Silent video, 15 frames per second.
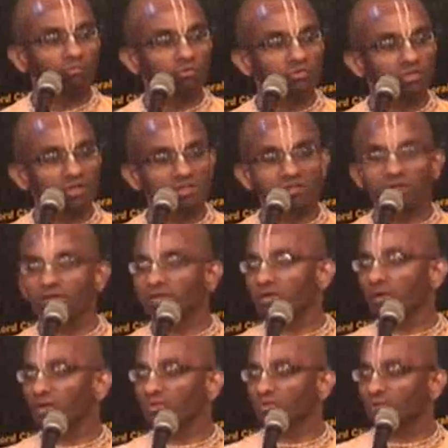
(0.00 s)
you see certain
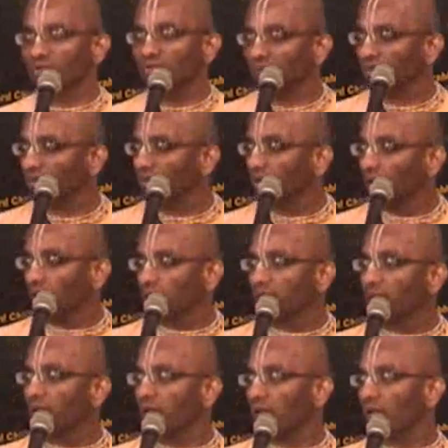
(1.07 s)
religions,
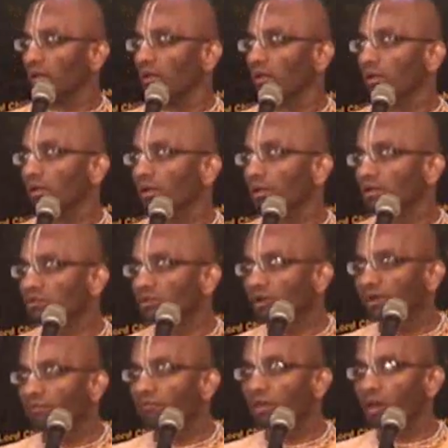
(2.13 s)
they
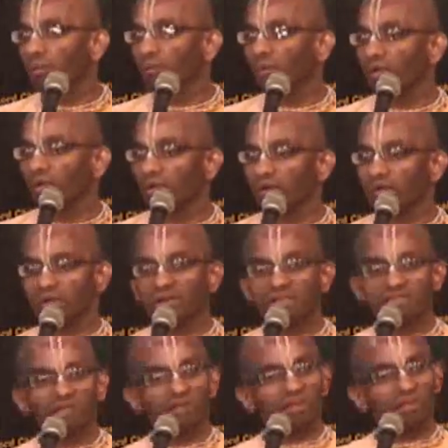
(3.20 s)
developed in
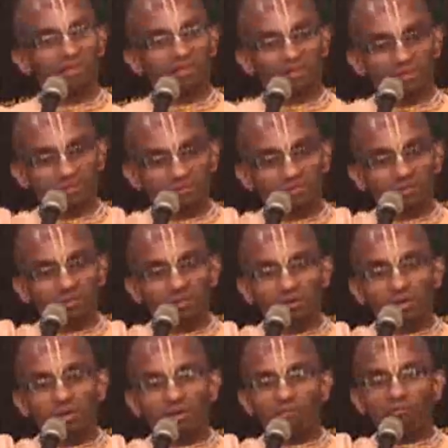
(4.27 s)
desert areas
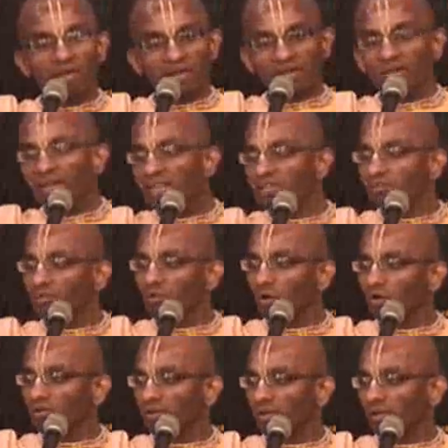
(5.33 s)
where grains were
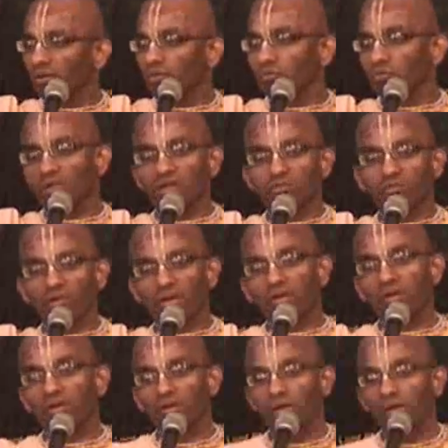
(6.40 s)
not there. So that's why
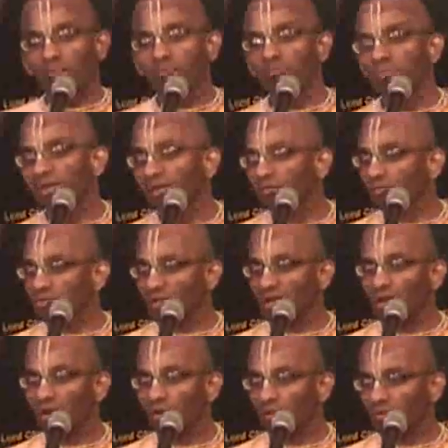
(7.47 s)
meat was
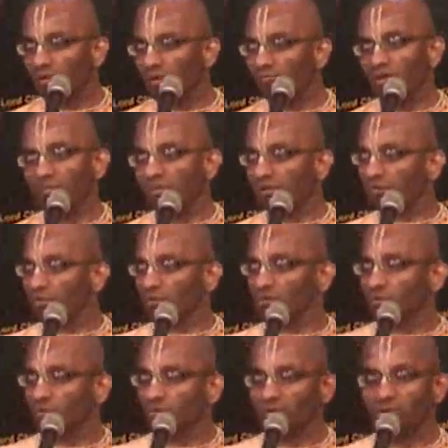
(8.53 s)
allowed. In fact, meat was
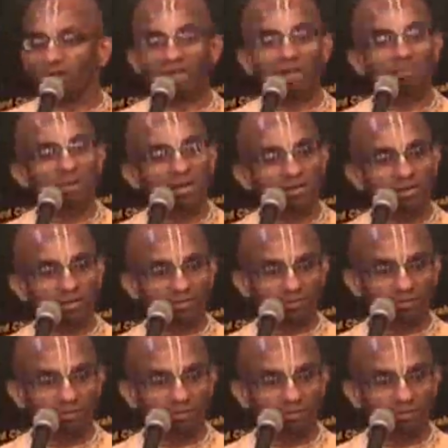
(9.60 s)
also recommended.